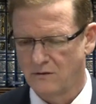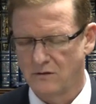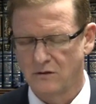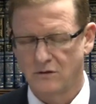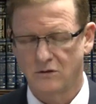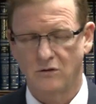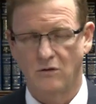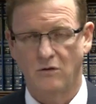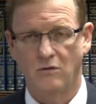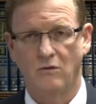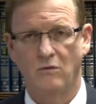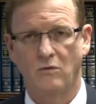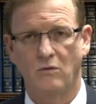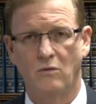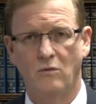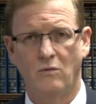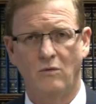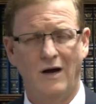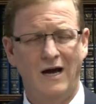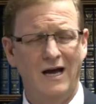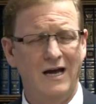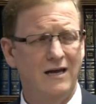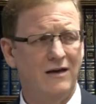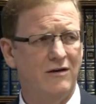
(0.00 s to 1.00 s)
So
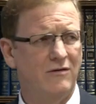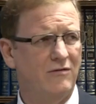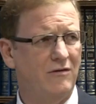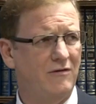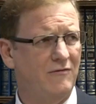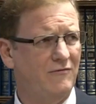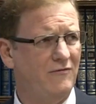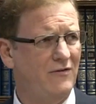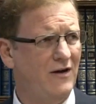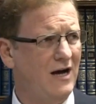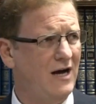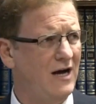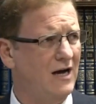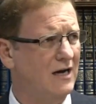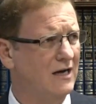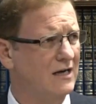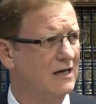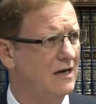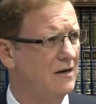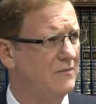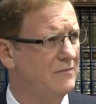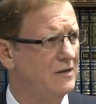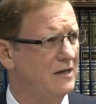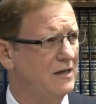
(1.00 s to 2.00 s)
why Rava
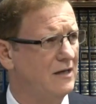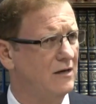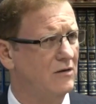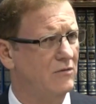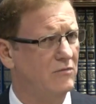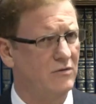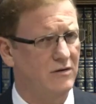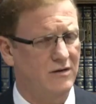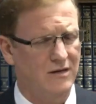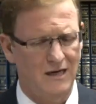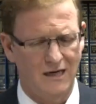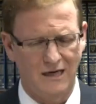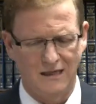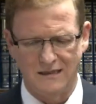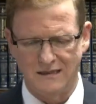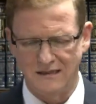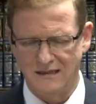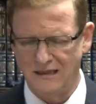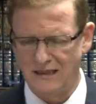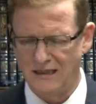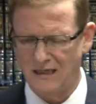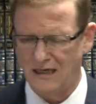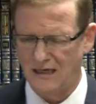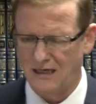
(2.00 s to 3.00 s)
come here with the
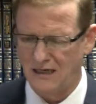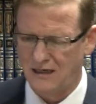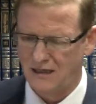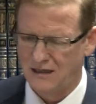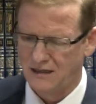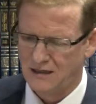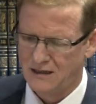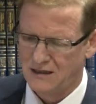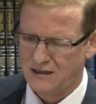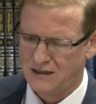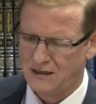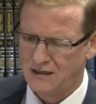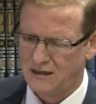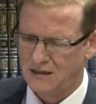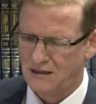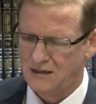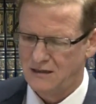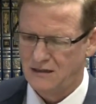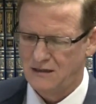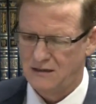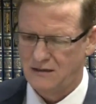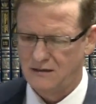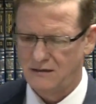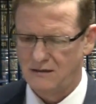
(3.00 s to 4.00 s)
idea,
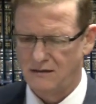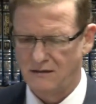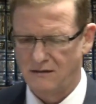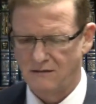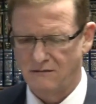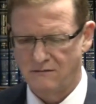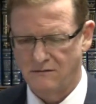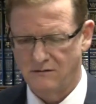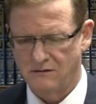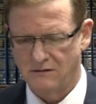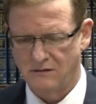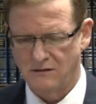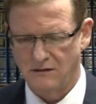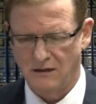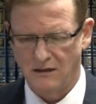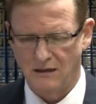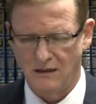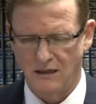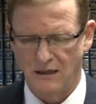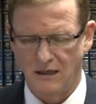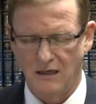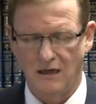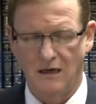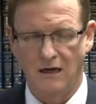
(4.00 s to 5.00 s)

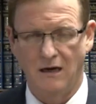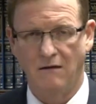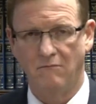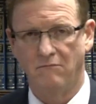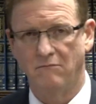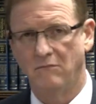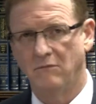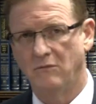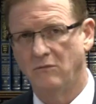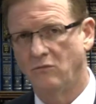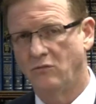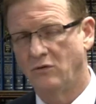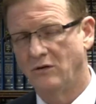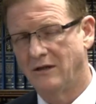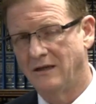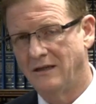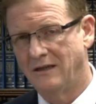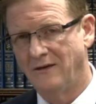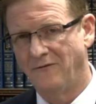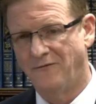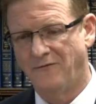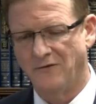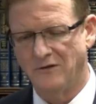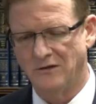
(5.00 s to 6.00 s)
with a
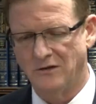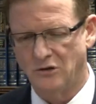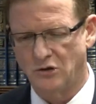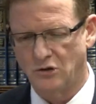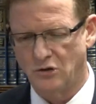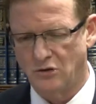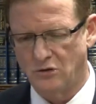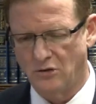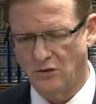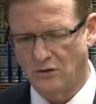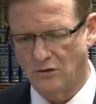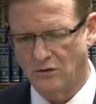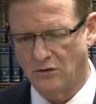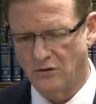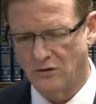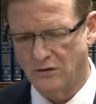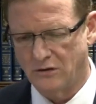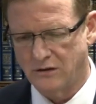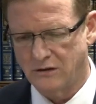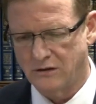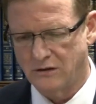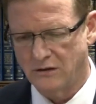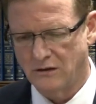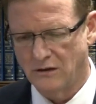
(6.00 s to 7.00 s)
different
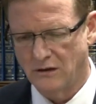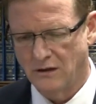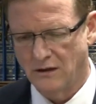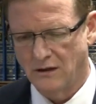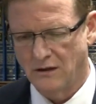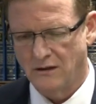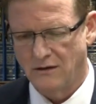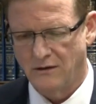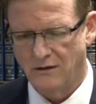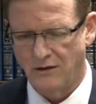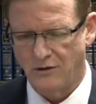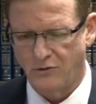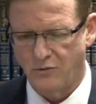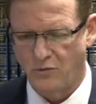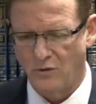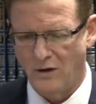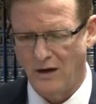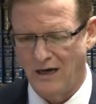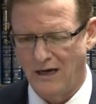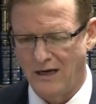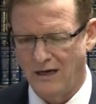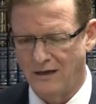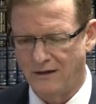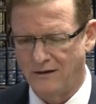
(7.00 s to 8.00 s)
source that
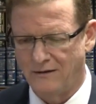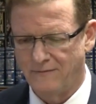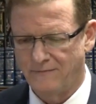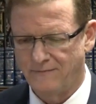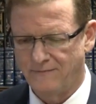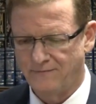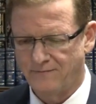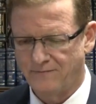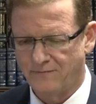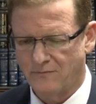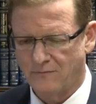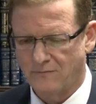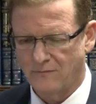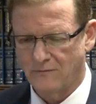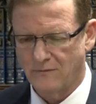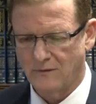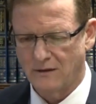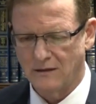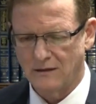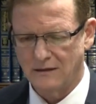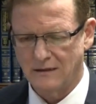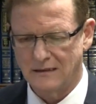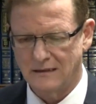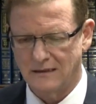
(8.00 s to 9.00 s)
one
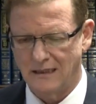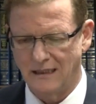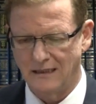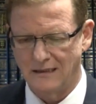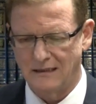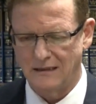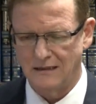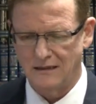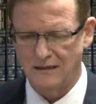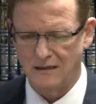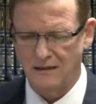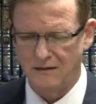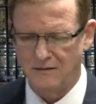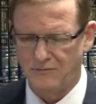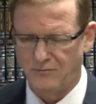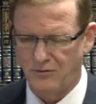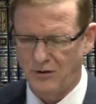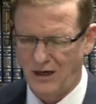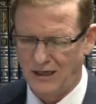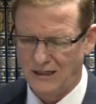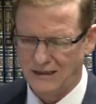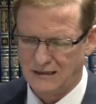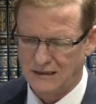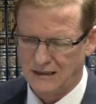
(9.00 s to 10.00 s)
cited in a
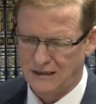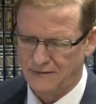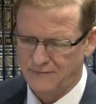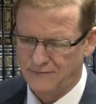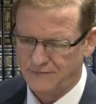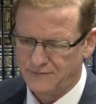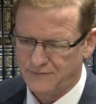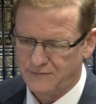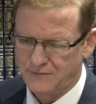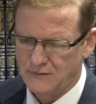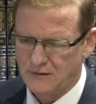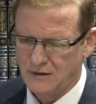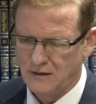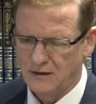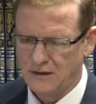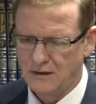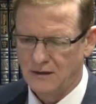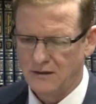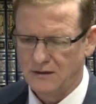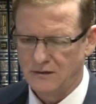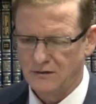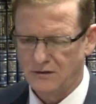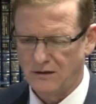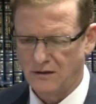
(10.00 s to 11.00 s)
Breita?
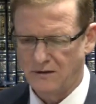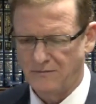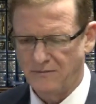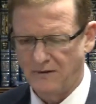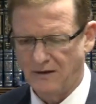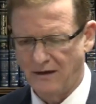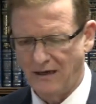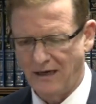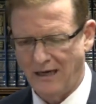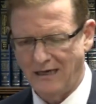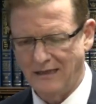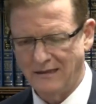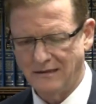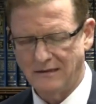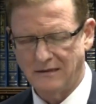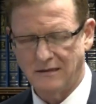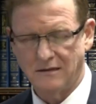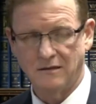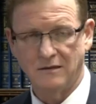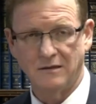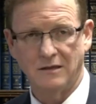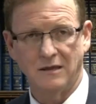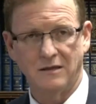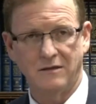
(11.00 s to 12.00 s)
So the Gemara
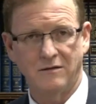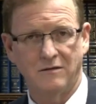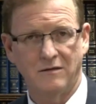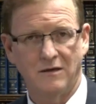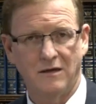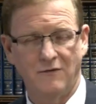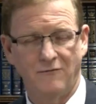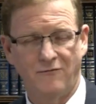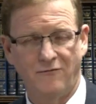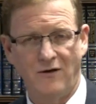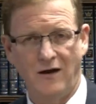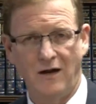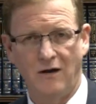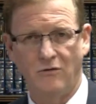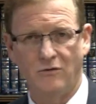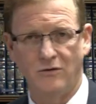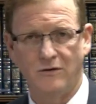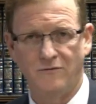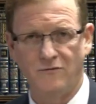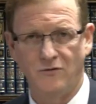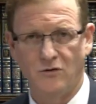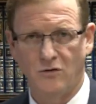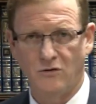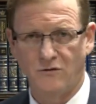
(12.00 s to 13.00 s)
answered that follow
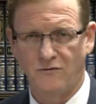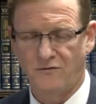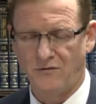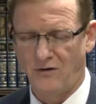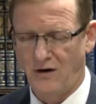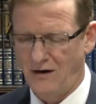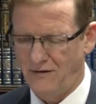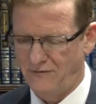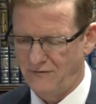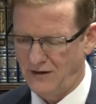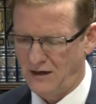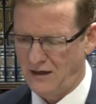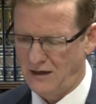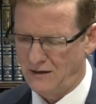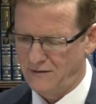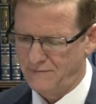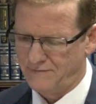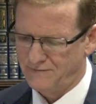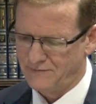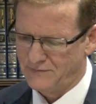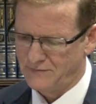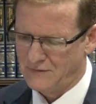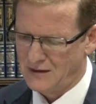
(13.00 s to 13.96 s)
the view of Rava,